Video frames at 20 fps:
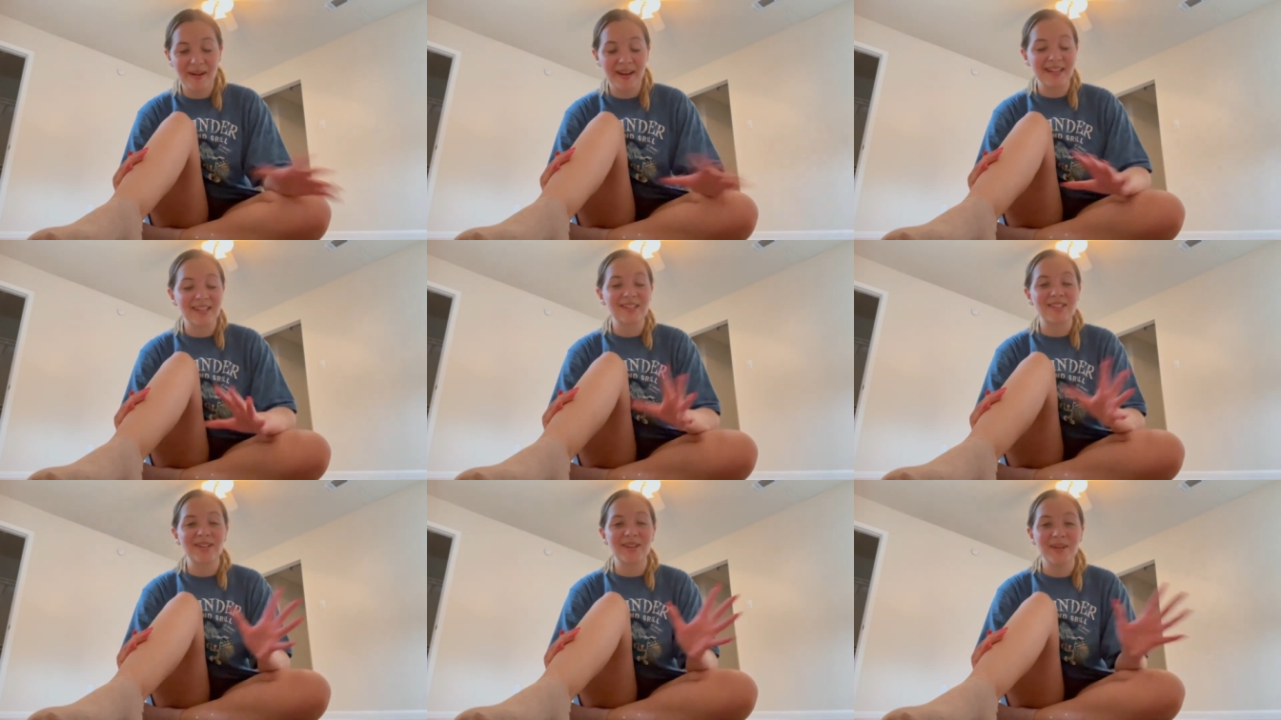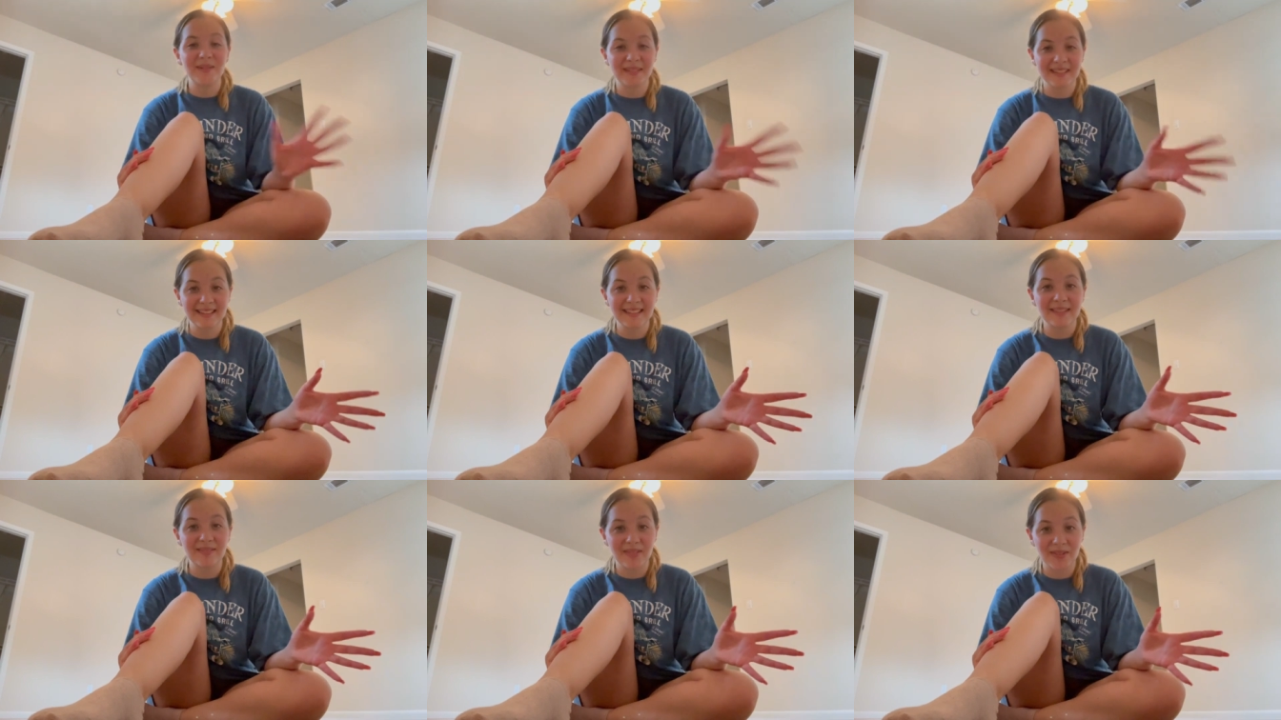I can show you what
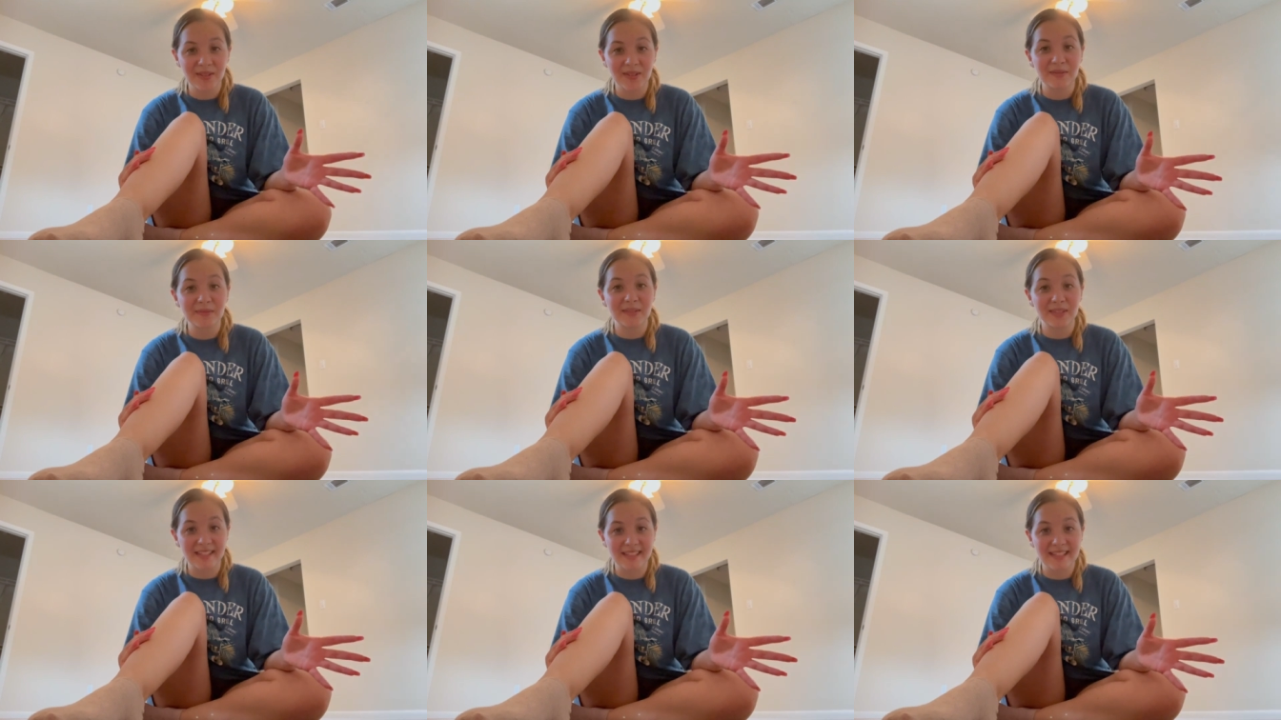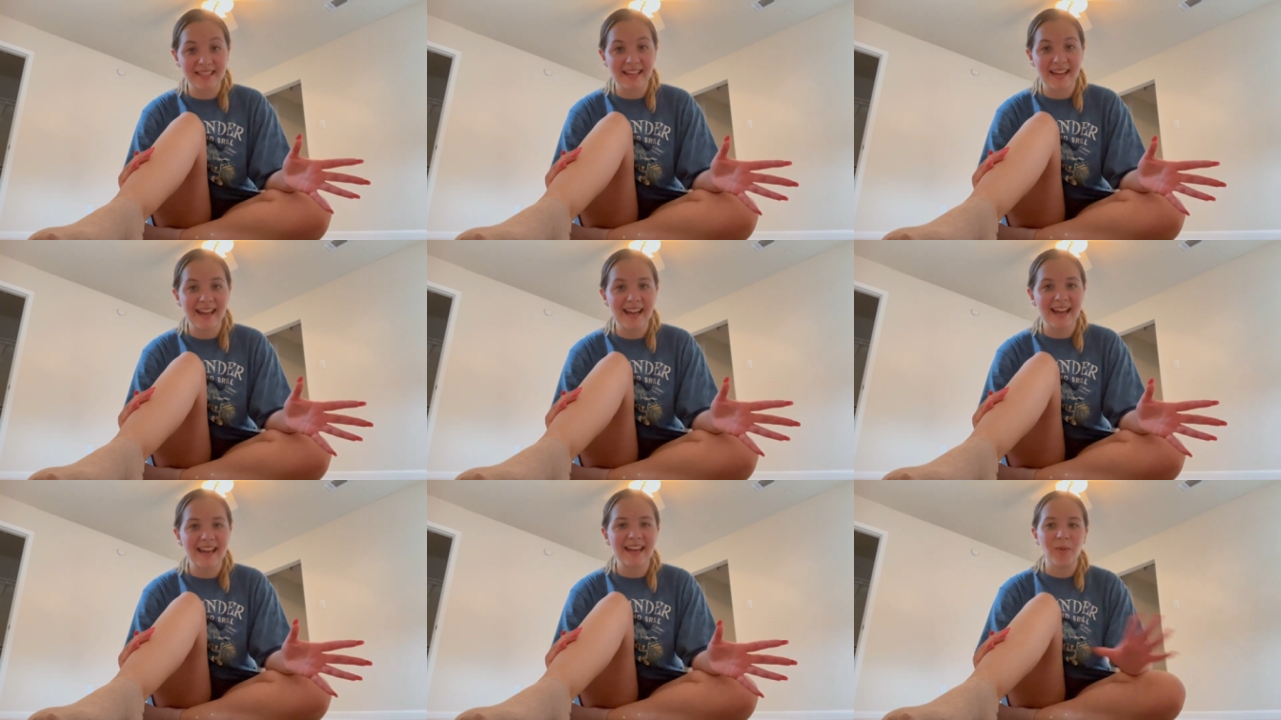the living room looks
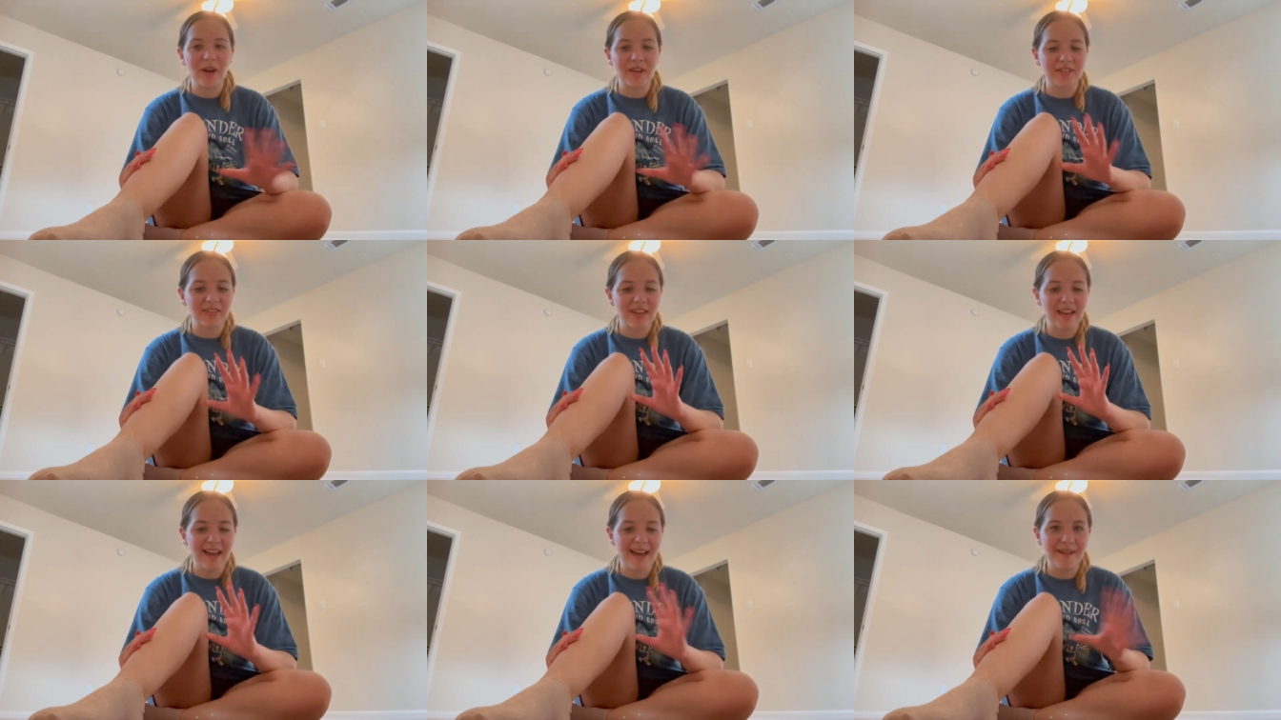like with